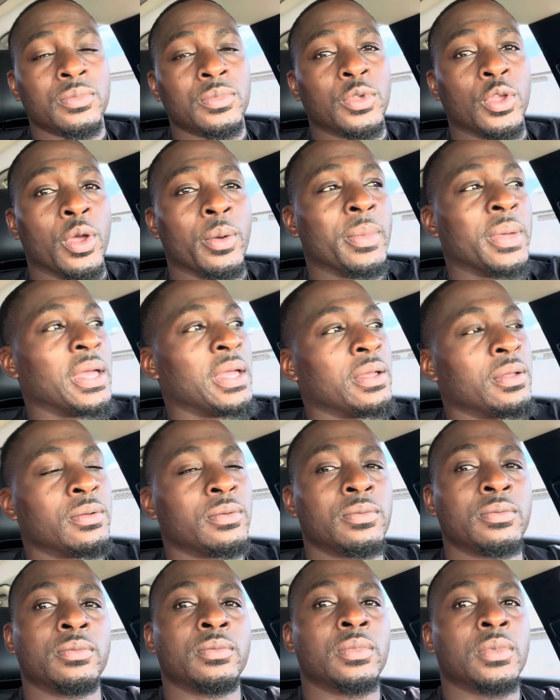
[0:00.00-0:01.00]
You know what I
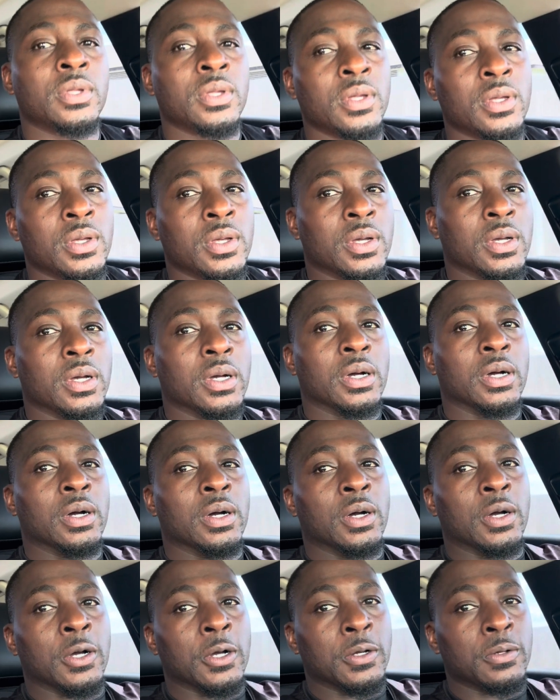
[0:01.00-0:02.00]
mean?
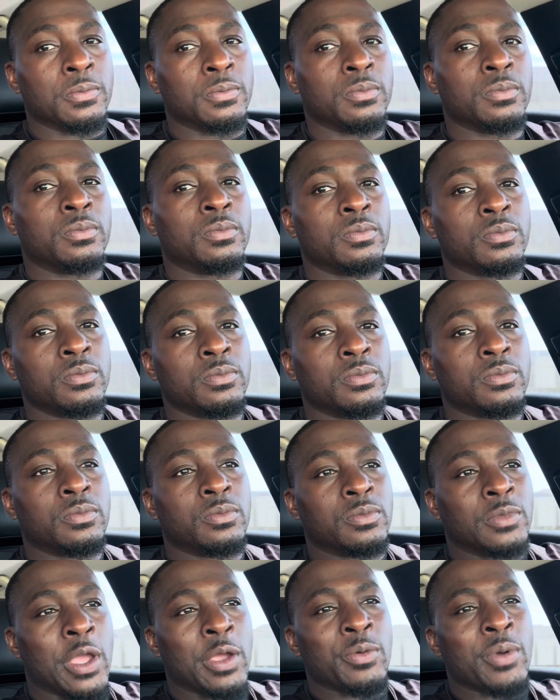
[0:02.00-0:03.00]
Uh,
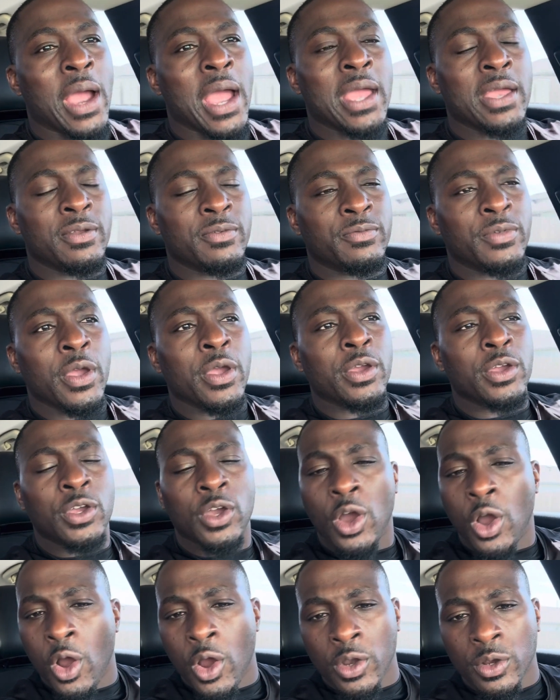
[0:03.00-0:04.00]
they write very good
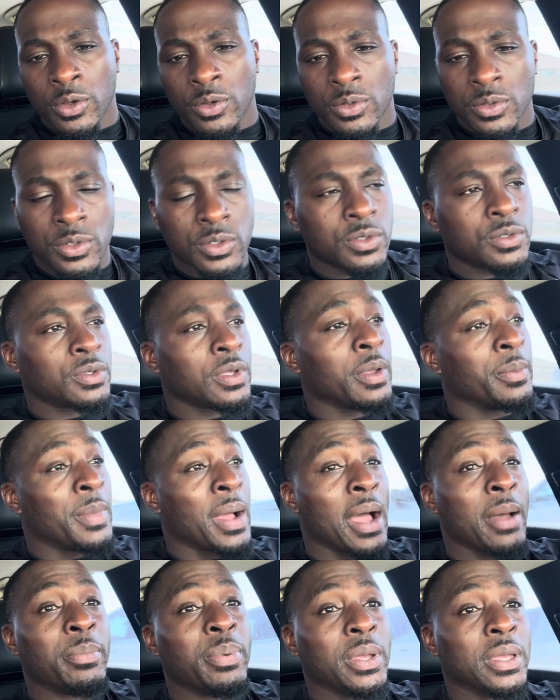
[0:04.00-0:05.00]
articles, in
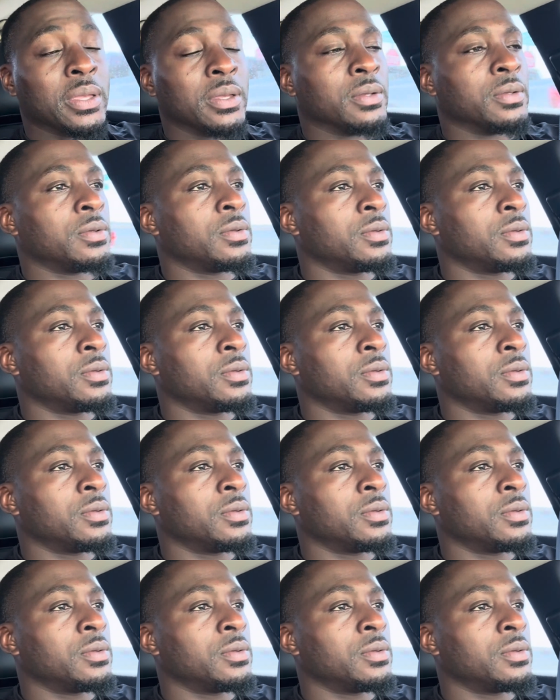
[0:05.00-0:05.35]
my opinion.